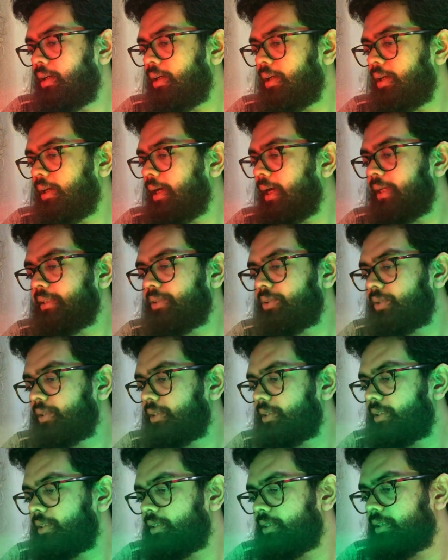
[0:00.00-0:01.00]
As you can
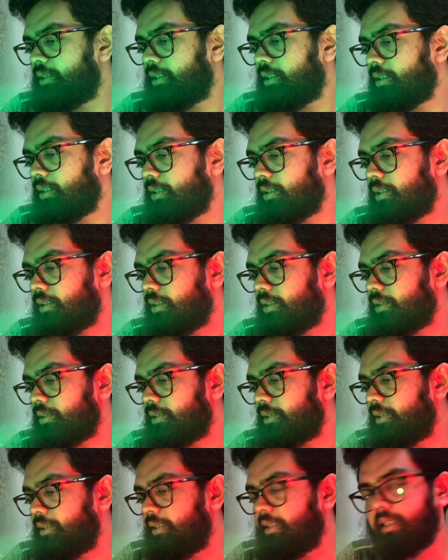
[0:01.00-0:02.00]
see, the
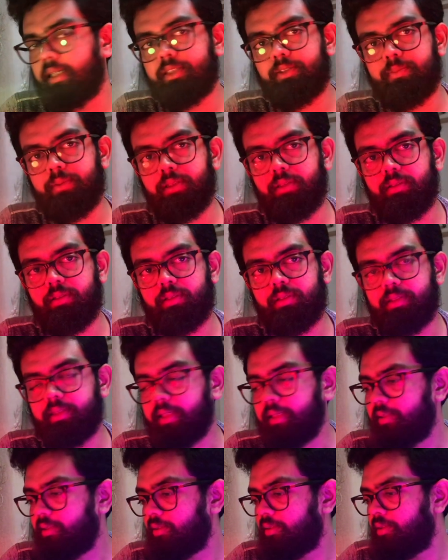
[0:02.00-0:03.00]
scene has been
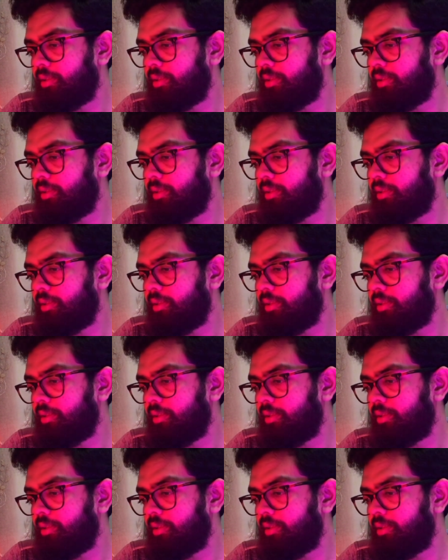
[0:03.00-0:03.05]
set.